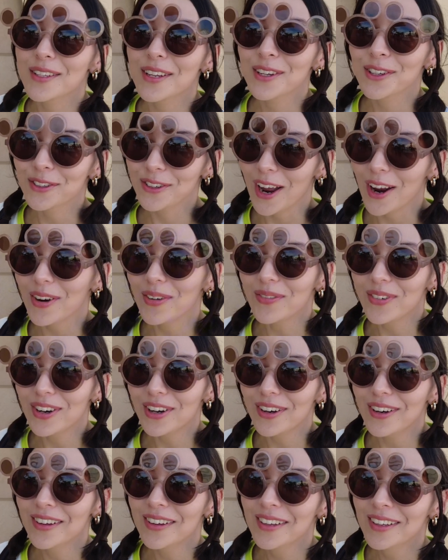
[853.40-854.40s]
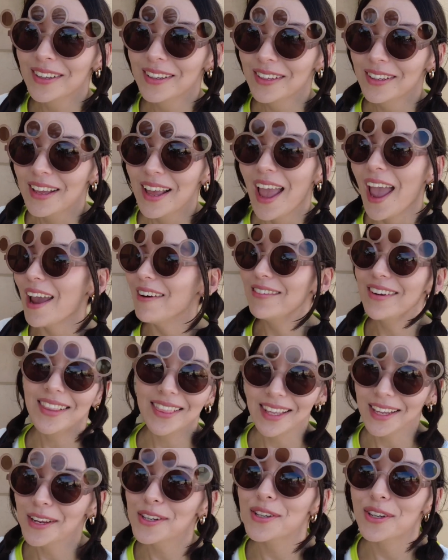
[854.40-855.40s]
incredible.
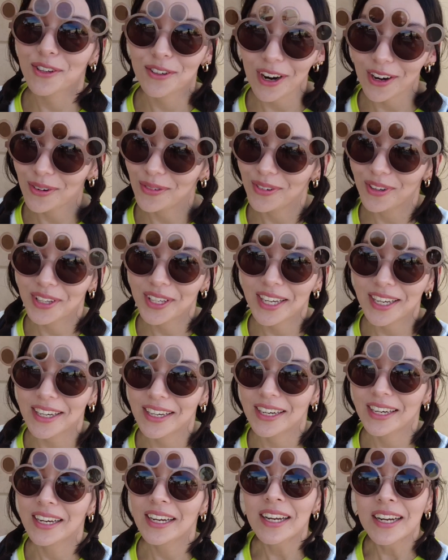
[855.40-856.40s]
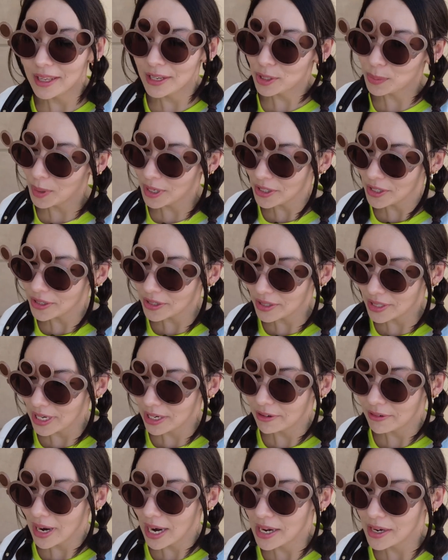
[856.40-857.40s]
Everything is incredible here. This Monsters
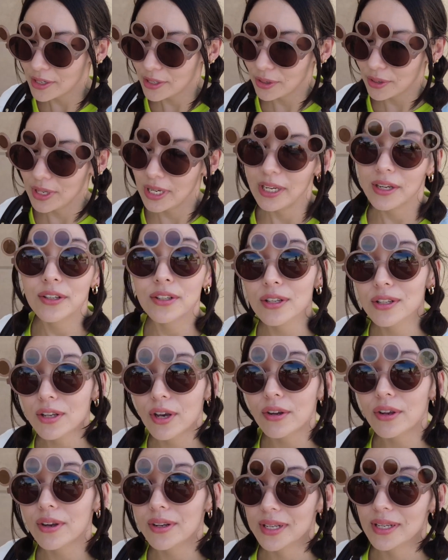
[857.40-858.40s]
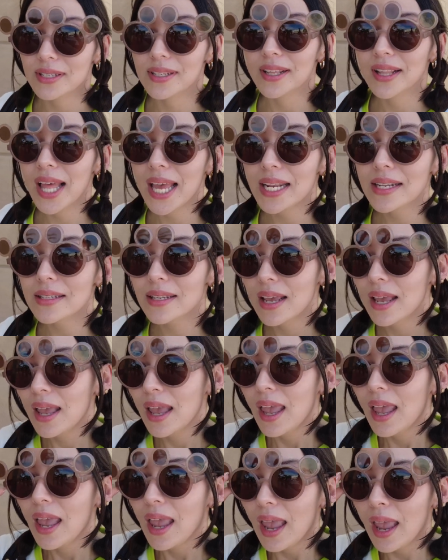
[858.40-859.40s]
Inc. ride is unique to Tokyo Disneyland,
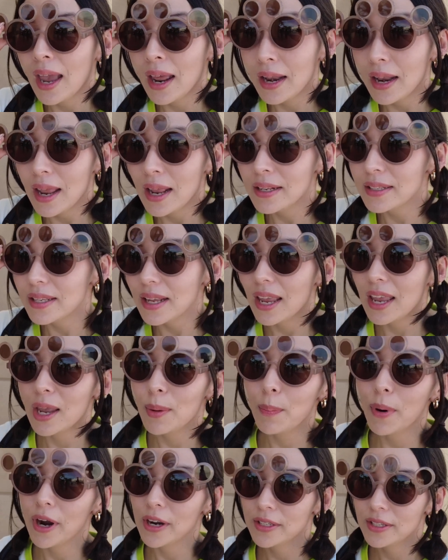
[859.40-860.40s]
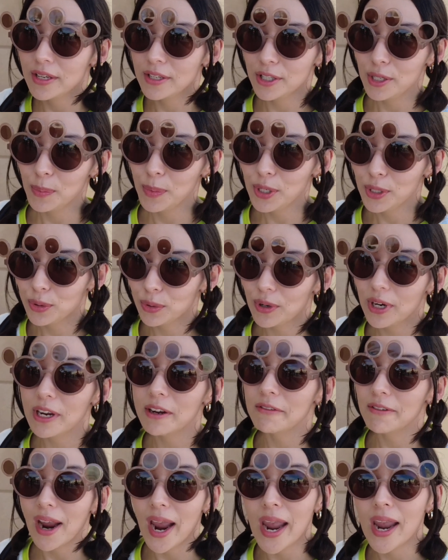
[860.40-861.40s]
and it's a
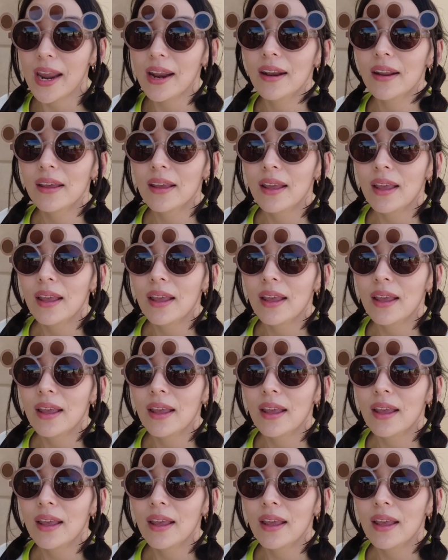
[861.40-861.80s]
participatory ride